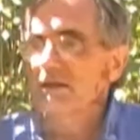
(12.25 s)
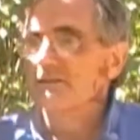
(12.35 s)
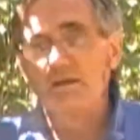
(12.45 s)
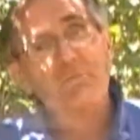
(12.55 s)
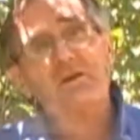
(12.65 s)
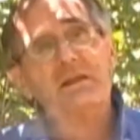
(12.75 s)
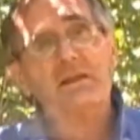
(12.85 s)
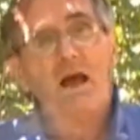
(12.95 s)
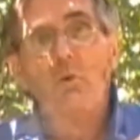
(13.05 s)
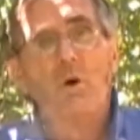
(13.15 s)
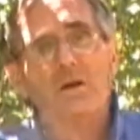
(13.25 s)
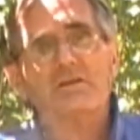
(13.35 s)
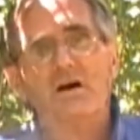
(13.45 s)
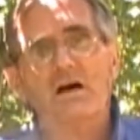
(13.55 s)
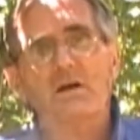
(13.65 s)
Something I want
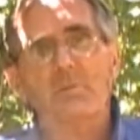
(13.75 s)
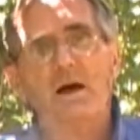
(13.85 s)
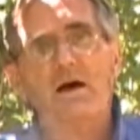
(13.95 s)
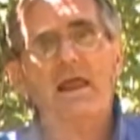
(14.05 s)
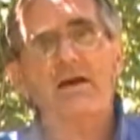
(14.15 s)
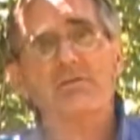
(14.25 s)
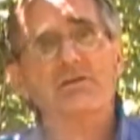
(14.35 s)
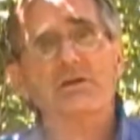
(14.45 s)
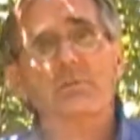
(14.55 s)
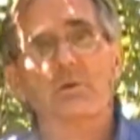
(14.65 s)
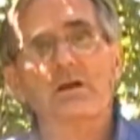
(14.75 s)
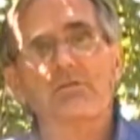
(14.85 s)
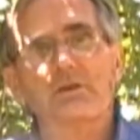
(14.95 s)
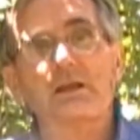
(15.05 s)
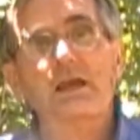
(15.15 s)
to talk about ever so
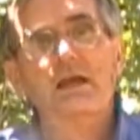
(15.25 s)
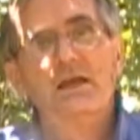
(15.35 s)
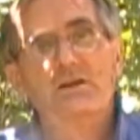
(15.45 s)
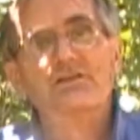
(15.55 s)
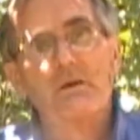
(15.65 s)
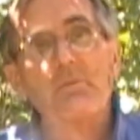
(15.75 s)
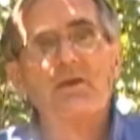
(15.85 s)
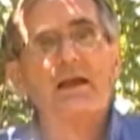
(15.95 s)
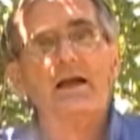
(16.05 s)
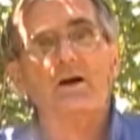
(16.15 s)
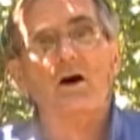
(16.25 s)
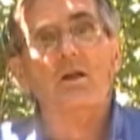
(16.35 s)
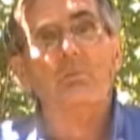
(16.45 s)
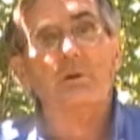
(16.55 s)
briefly is something I call